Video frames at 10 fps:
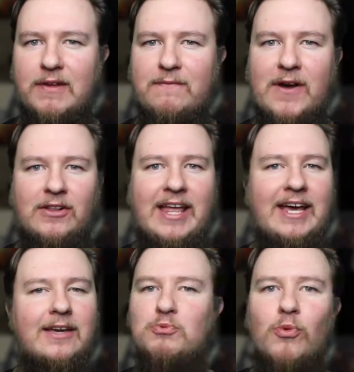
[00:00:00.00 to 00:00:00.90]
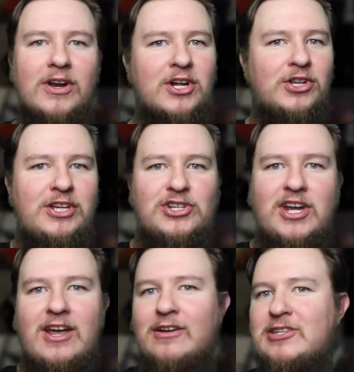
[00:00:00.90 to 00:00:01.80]
It felt like one
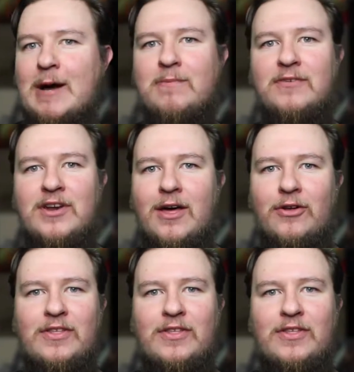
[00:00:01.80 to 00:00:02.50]
cliche on top of another.